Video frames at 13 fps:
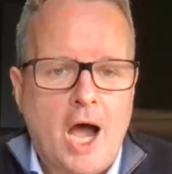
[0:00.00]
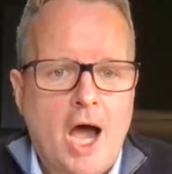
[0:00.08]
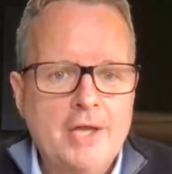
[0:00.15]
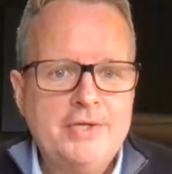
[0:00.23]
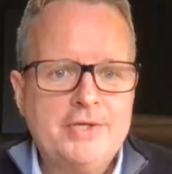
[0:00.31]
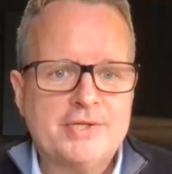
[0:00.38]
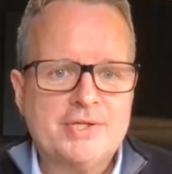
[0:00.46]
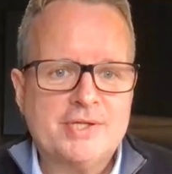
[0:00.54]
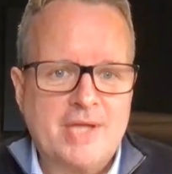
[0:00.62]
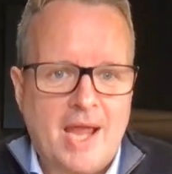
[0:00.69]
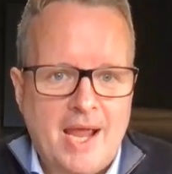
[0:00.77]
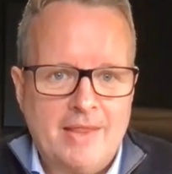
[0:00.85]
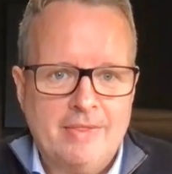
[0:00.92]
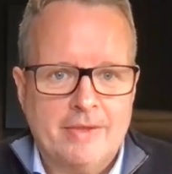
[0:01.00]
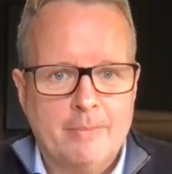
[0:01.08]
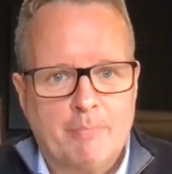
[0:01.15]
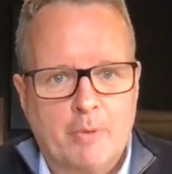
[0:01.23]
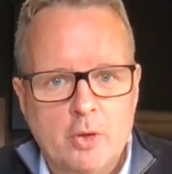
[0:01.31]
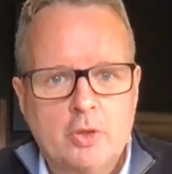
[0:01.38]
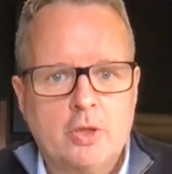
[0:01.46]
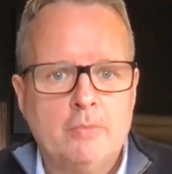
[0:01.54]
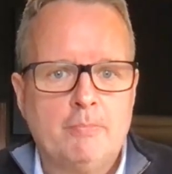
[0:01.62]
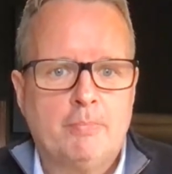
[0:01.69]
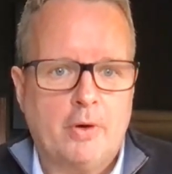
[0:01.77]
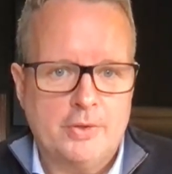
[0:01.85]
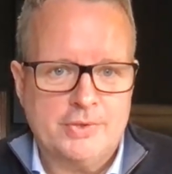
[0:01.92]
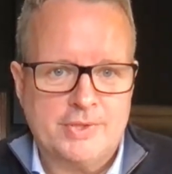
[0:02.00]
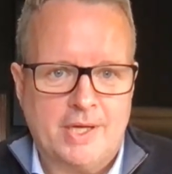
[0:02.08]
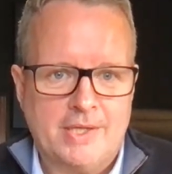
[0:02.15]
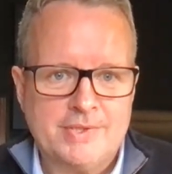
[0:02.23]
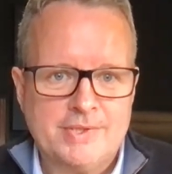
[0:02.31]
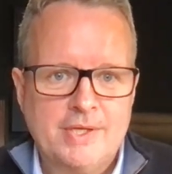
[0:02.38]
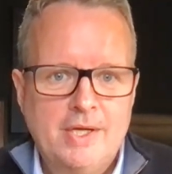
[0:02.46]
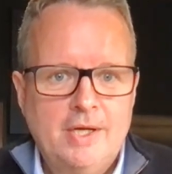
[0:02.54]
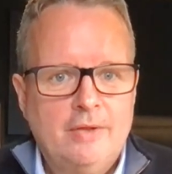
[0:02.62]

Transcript: understand the broken process